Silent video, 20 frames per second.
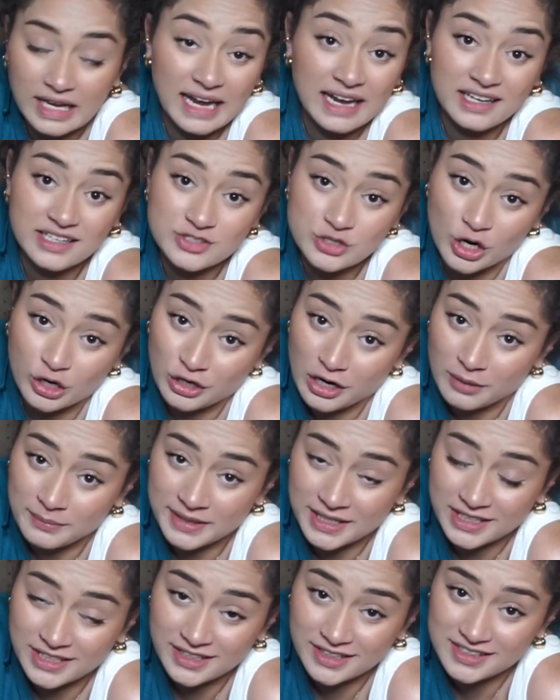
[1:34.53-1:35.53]
And y'all caught
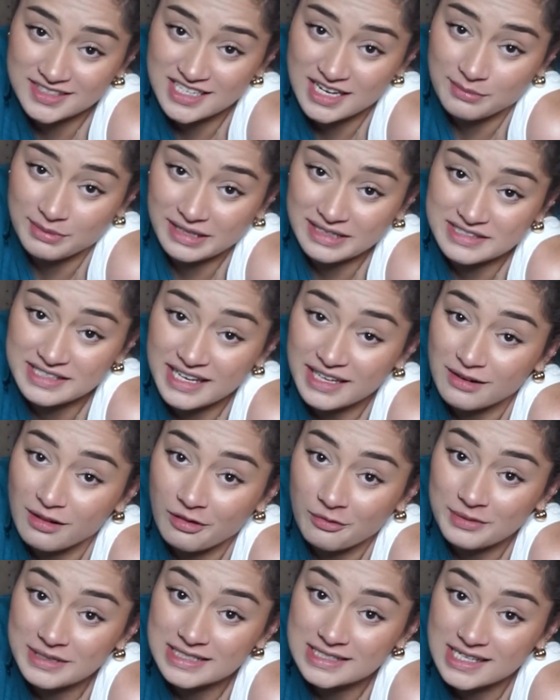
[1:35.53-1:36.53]
me on a good day because
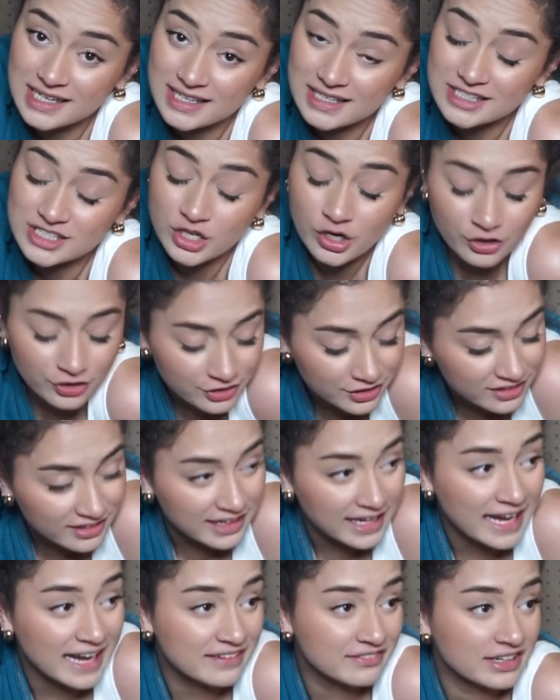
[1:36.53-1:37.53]
Ana Luisa is
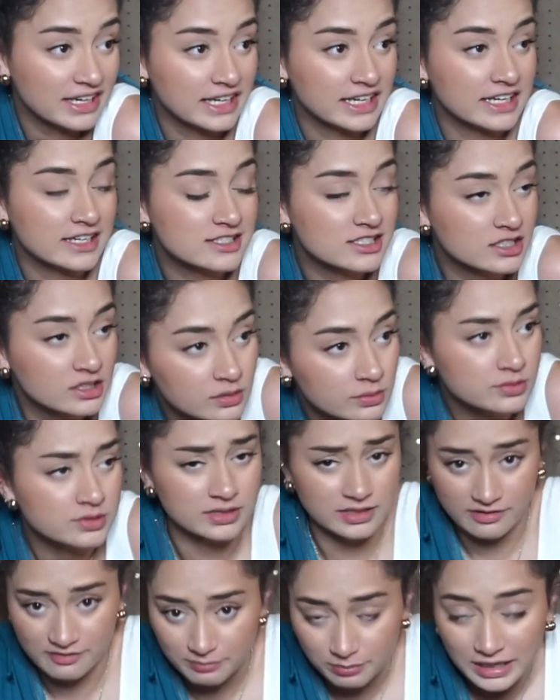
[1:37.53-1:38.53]
currently having an
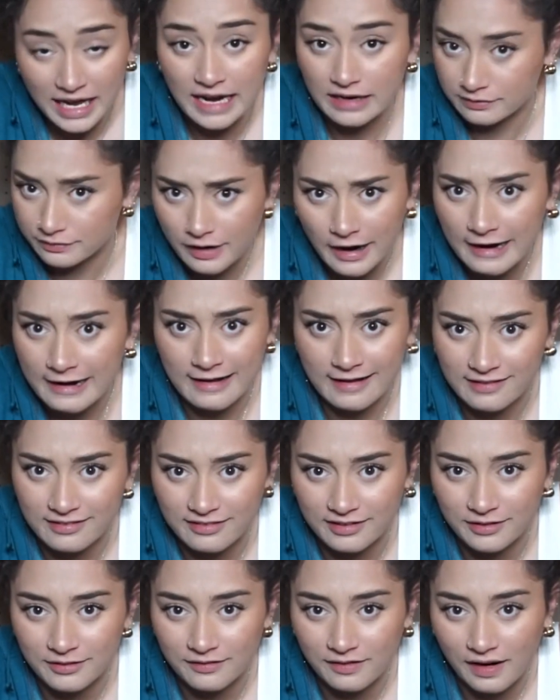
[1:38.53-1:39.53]
exclusive Black Friday
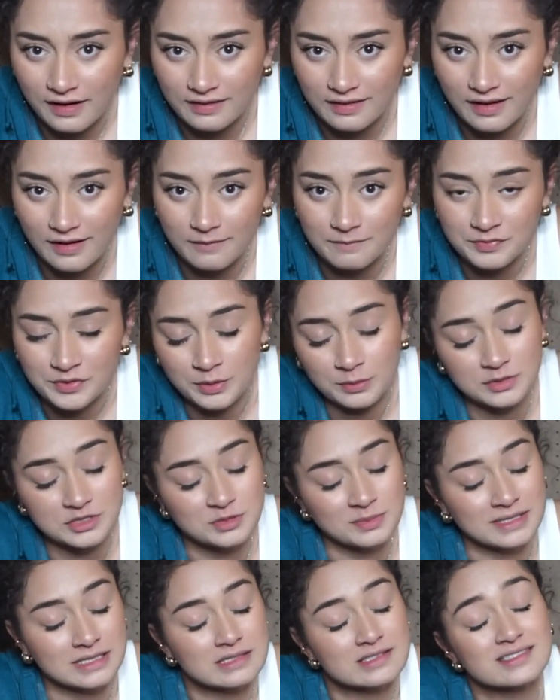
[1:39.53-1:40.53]
sale right now,
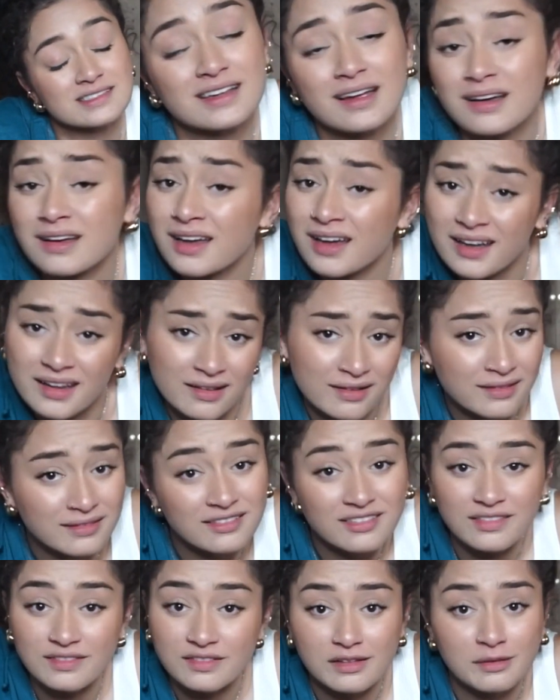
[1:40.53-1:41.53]
which means
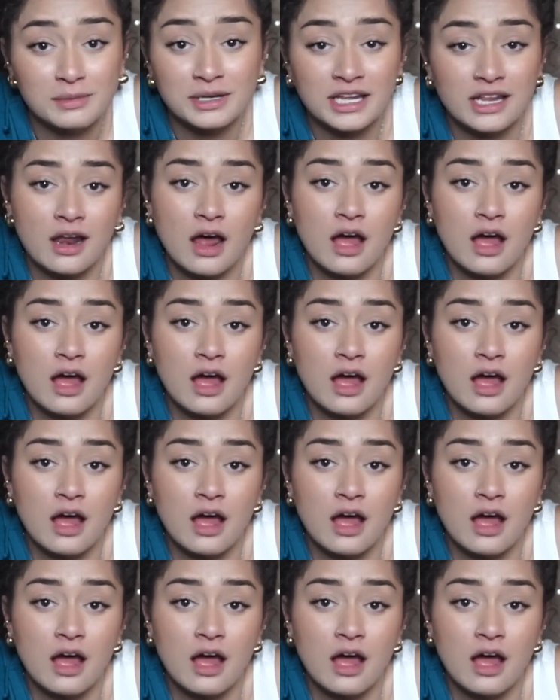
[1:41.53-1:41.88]
tons of limited